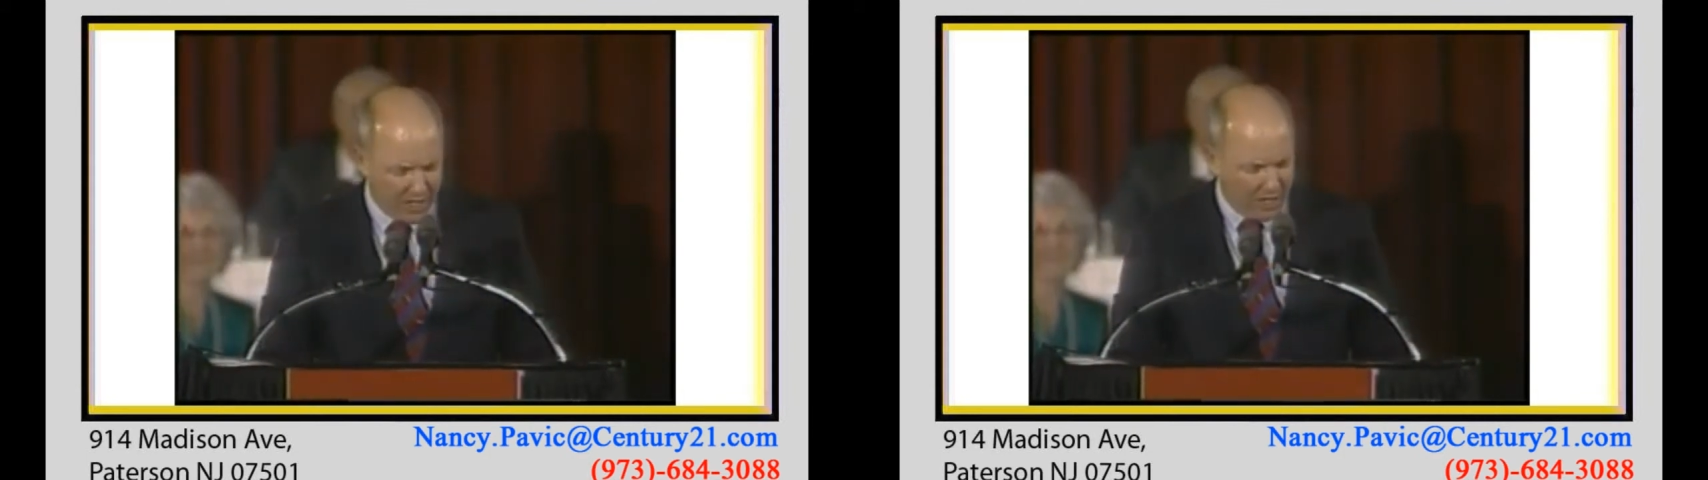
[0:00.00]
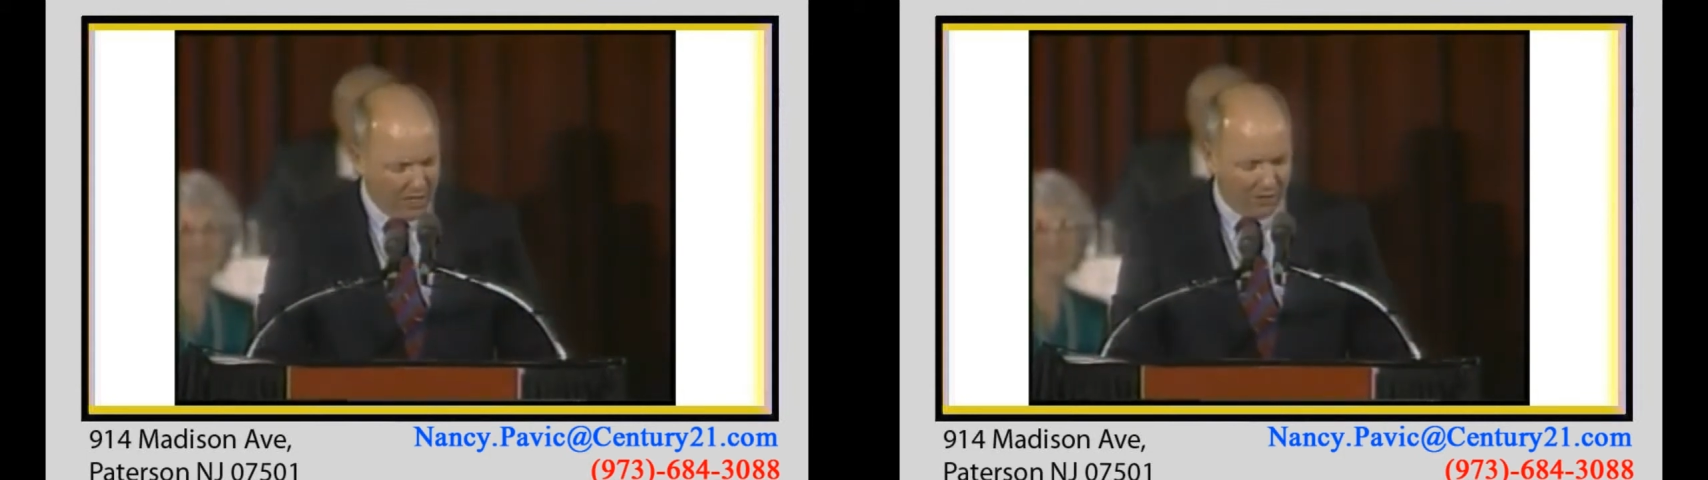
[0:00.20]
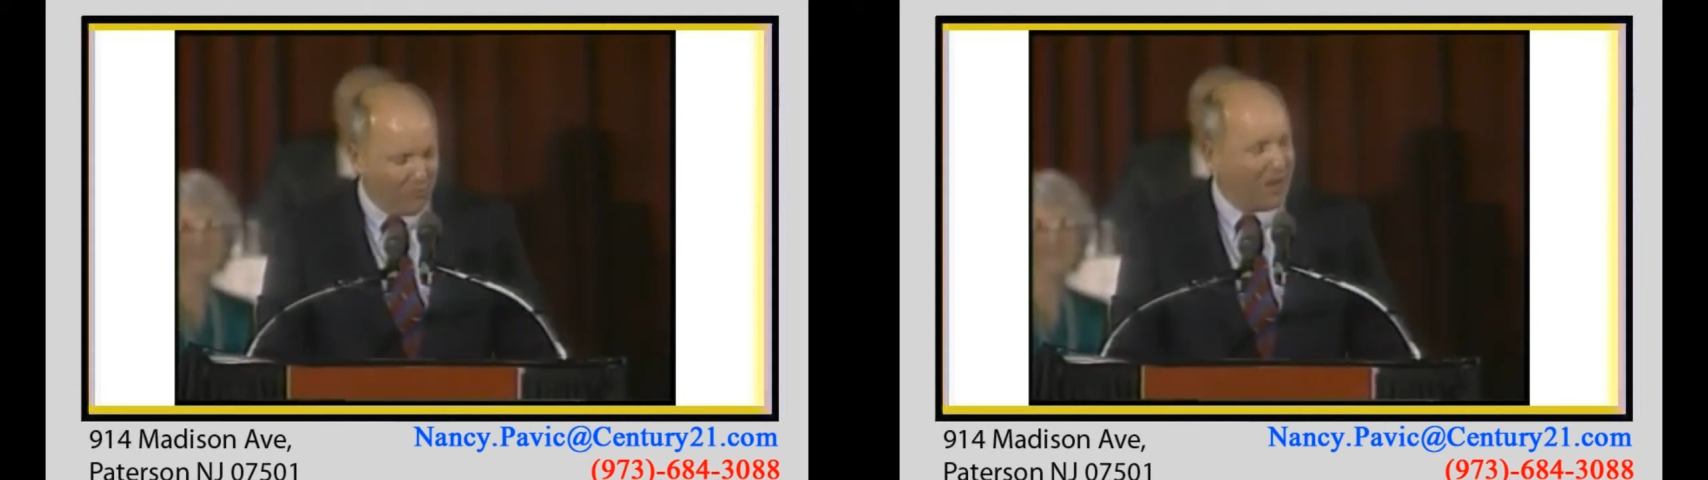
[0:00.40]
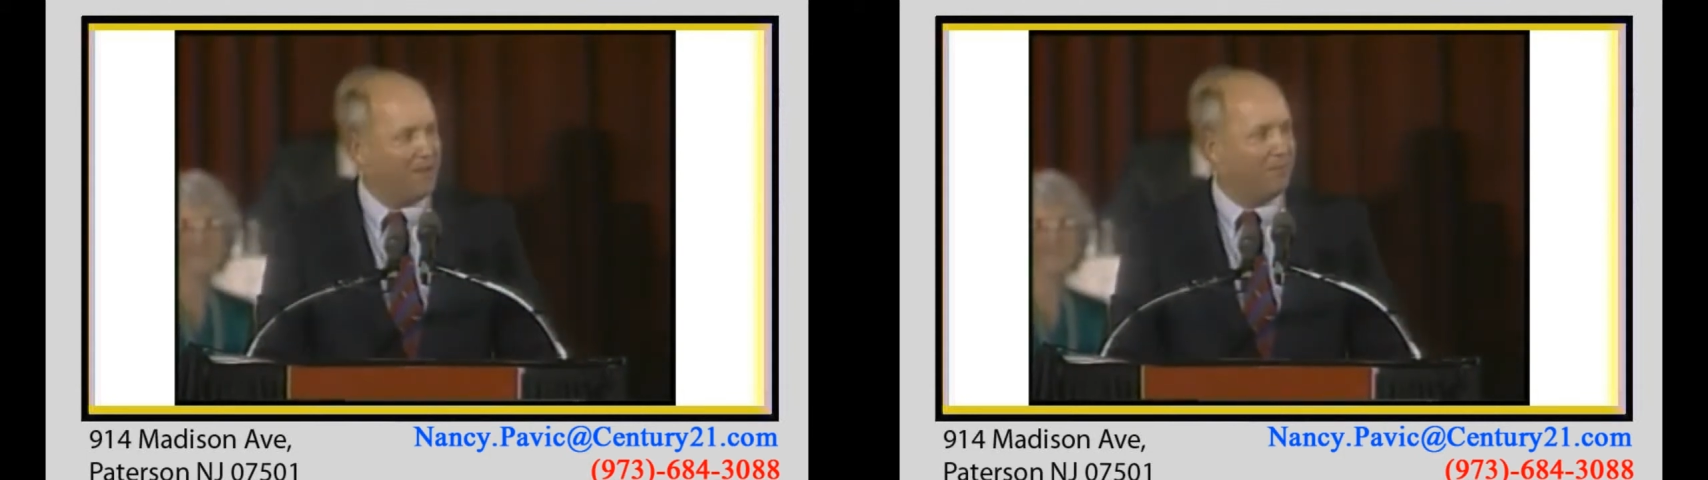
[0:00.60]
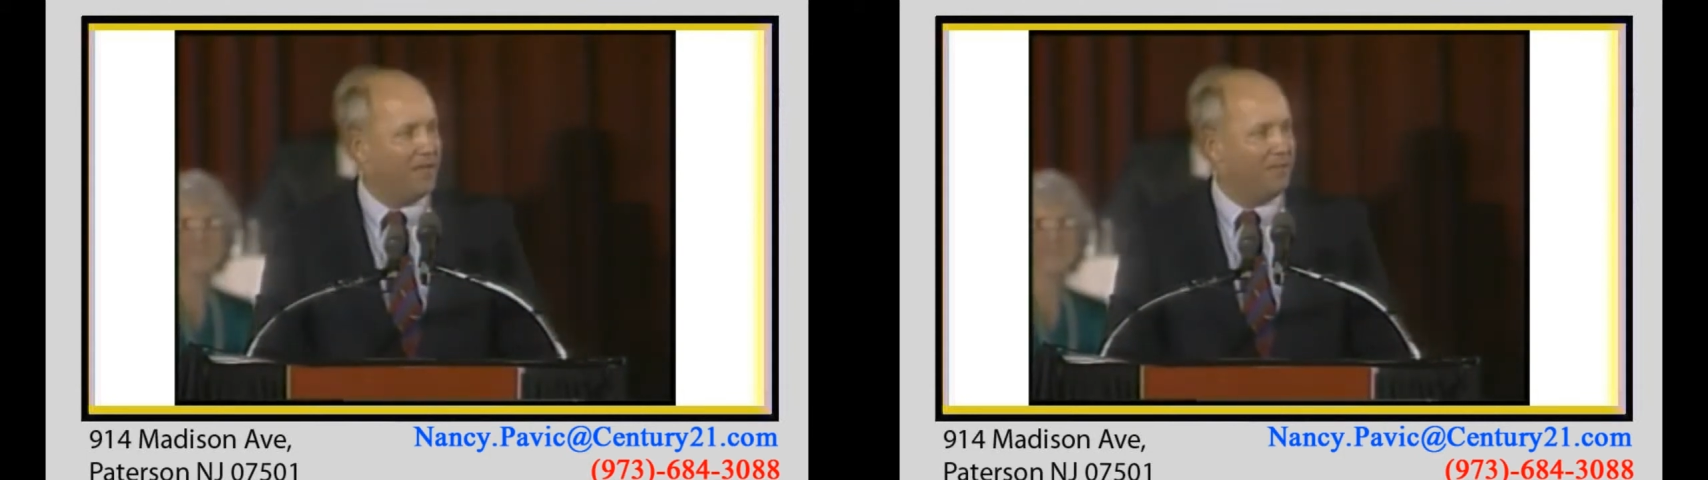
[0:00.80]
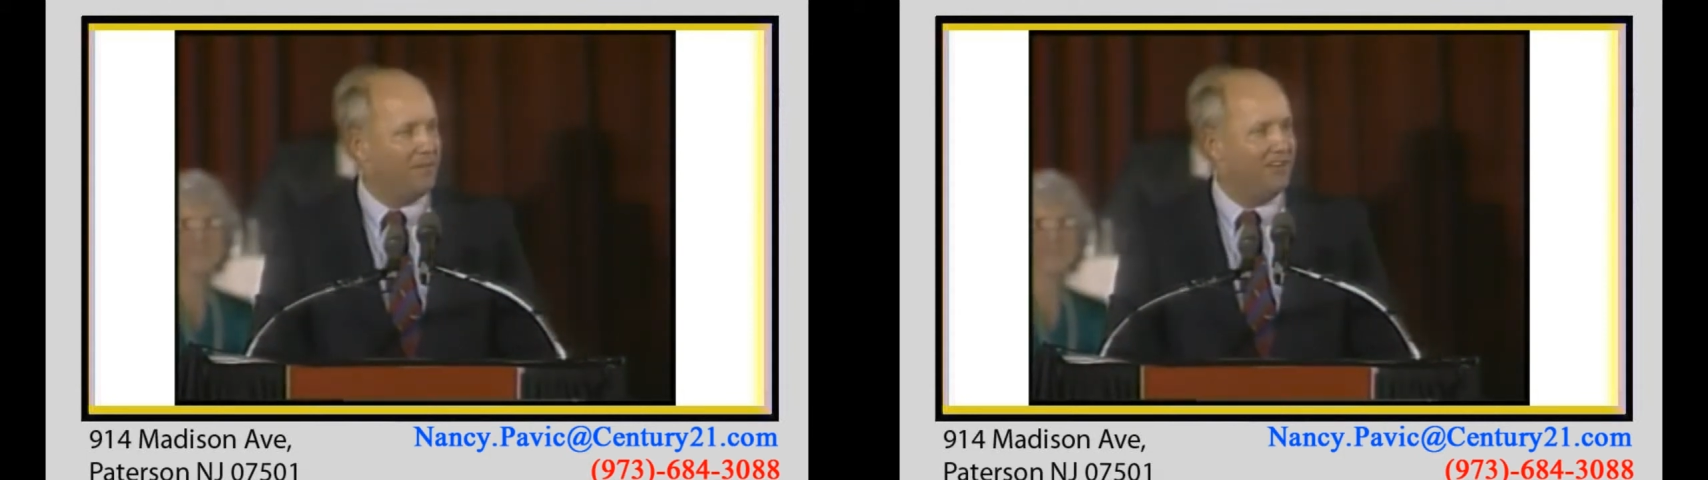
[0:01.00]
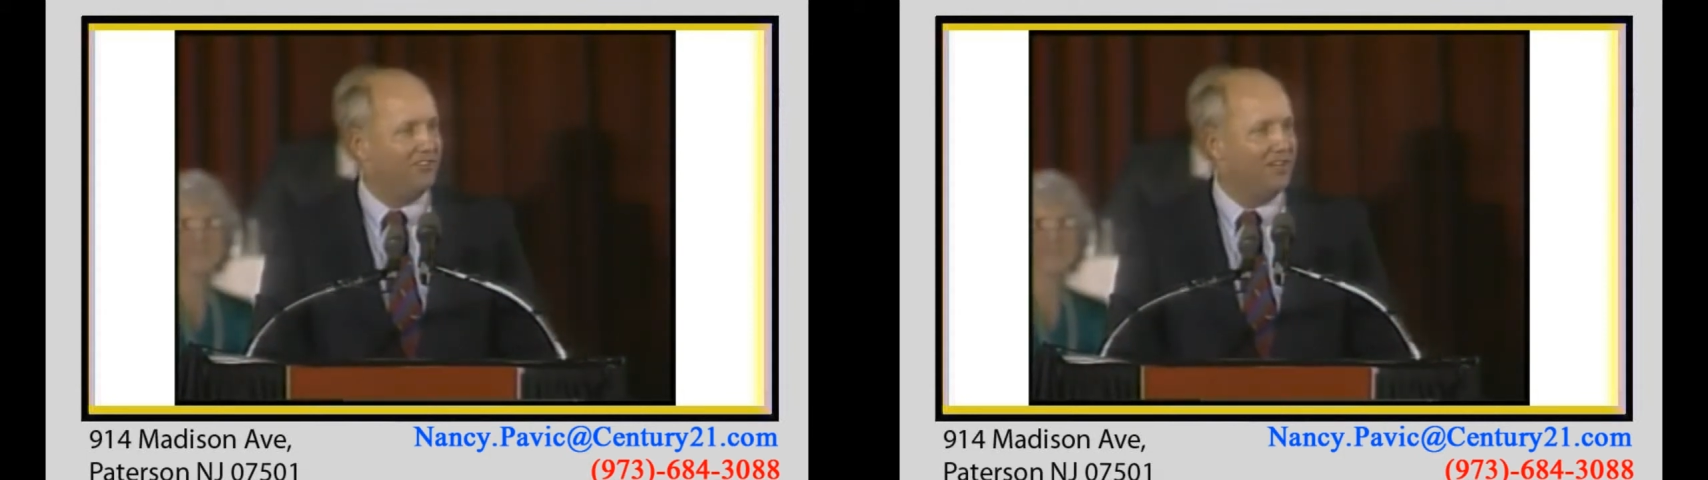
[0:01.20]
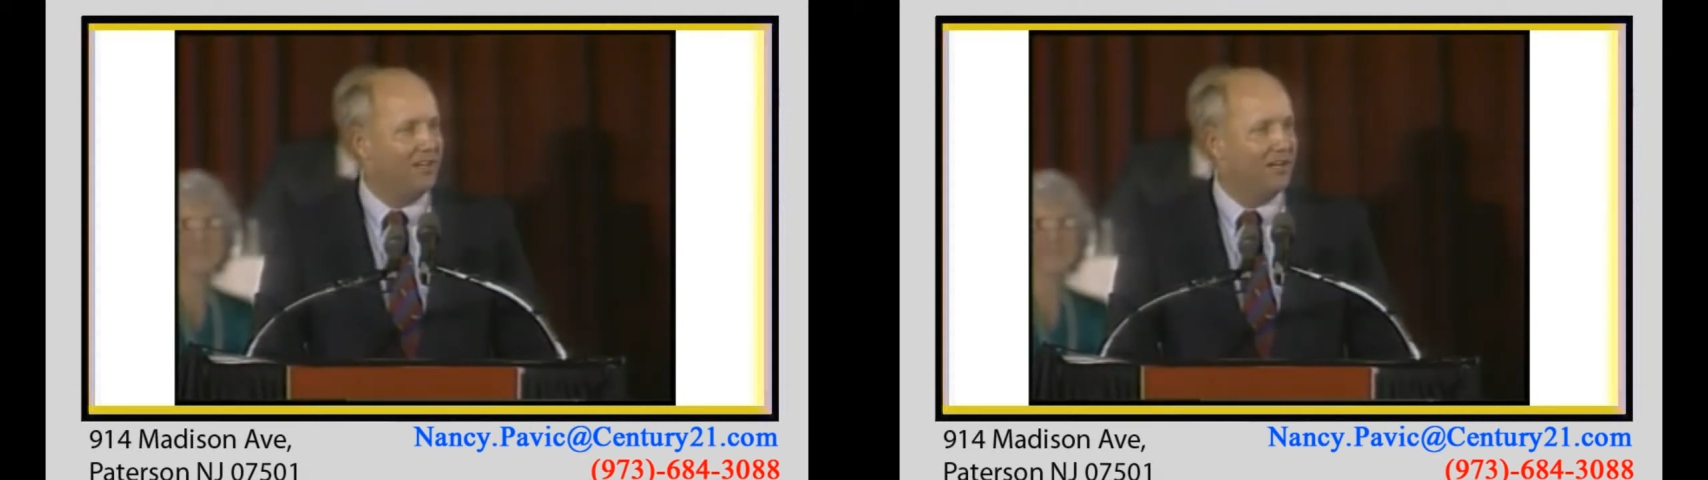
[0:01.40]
grandbabies.